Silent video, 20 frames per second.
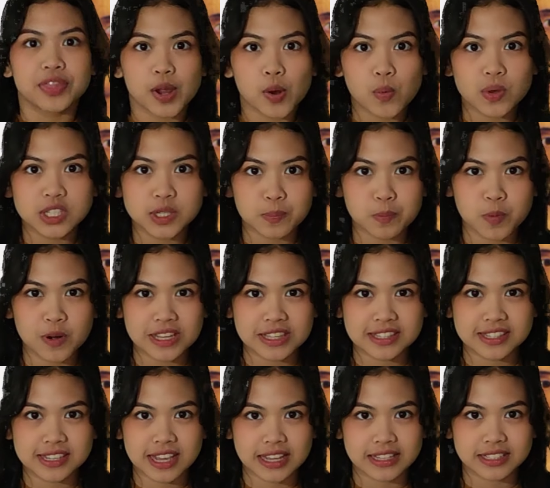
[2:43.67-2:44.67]
there was a
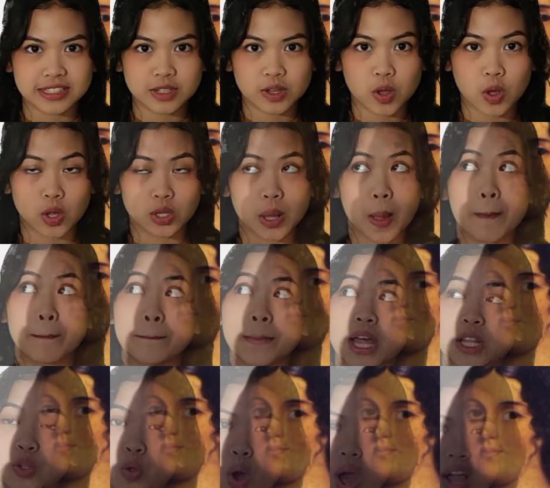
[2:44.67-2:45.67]
princess called
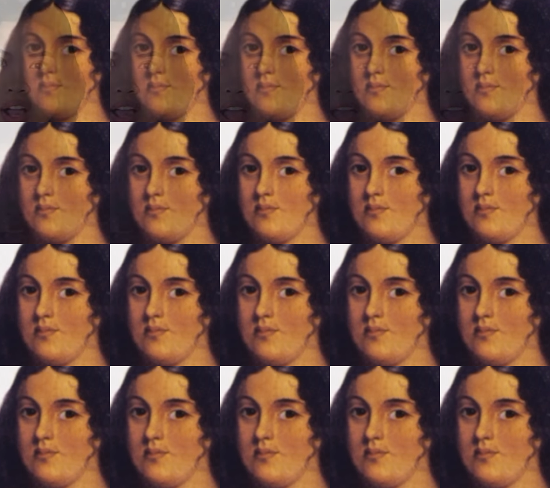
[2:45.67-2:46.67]
Matoaka.
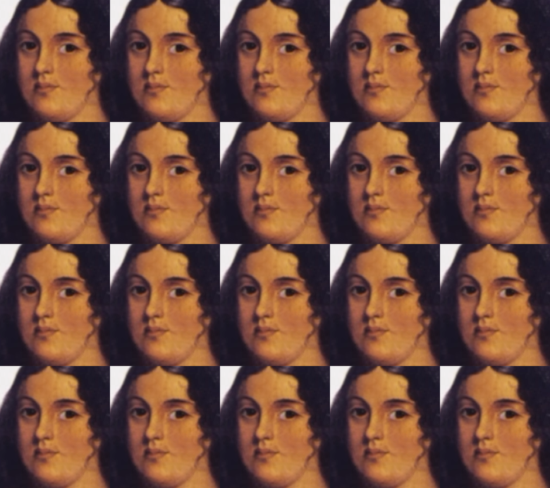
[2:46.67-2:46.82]
She